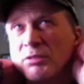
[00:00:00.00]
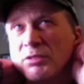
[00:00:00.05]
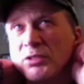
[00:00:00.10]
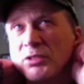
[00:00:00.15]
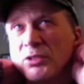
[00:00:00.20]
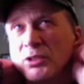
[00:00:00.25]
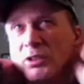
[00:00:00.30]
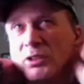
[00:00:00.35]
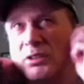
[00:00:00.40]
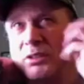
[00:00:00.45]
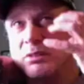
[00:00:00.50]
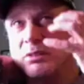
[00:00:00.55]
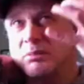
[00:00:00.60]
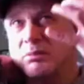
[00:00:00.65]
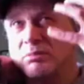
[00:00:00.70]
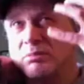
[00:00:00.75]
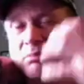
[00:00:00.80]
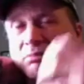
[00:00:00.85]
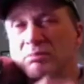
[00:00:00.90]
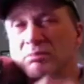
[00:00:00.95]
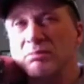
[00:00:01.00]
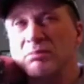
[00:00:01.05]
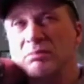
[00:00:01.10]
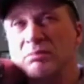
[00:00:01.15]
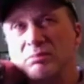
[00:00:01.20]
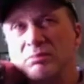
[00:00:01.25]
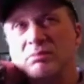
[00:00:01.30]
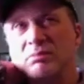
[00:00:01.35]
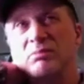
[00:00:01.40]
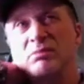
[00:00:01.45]
sort of
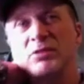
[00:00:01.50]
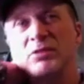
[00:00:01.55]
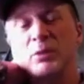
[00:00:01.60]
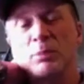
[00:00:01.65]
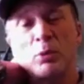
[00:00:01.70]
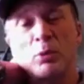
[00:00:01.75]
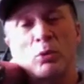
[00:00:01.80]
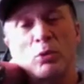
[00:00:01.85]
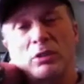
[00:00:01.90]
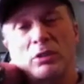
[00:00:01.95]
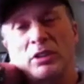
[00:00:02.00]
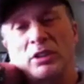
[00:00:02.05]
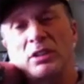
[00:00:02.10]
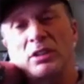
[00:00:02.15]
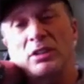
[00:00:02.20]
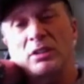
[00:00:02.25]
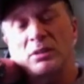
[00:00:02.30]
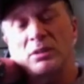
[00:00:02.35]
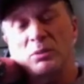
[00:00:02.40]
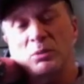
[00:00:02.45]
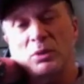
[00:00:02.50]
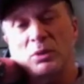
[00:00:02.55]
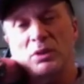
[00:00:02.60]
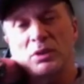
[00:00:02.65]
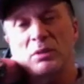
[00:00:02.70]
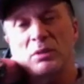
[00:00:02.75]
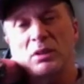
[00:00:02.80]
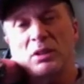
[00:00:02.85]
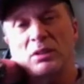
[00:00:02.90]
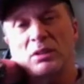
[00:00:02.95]
support there
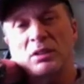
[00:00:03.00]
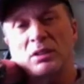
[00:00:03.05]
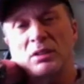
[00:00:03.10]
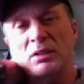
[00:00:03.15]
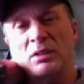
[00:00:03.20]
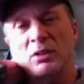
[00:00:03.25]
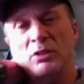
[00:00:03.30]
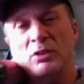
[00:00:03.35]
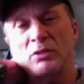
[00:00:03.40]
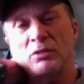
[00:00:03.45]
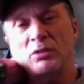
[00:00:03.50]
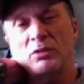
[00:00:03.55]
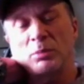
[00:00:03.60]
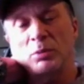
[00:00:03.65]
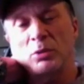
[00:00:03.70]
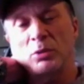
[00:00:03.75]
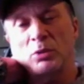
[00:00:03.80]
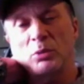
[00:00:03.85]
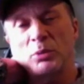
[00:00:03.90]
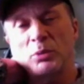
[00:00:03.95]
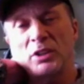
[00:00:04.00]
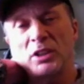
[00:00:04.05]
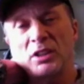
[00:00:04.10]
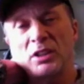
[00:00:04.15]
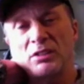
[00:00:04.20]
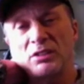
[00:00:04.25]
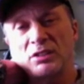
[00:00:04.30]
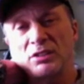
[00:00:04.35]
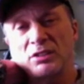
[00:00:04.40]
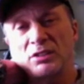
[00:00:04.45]
with a lot of support with
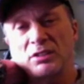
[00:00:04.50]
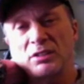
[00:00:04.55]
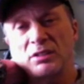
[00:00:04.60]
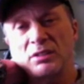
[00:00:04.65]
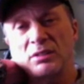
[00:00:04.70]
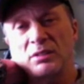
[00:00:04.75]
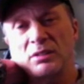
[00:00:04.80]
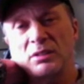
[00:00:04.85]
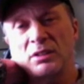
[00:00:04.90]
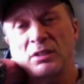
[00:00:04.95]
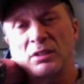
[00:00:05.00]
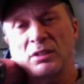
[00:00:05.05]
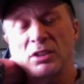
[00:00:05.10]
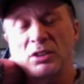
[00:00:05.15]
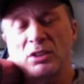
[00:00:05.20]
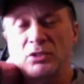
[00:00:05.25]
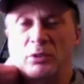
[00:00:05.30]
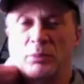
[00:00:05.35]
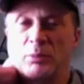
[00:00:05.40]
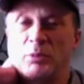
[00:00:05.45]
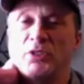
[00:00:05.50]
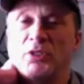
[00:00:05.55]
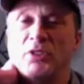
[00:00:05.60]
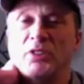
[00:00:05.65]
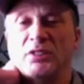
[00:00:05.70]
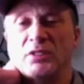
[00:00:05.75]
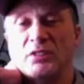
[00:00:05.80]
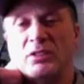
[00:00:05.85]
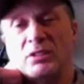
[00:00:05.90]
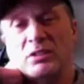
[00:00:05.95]
artists in the country music
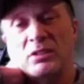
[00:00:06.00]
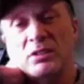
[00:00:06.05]
scene.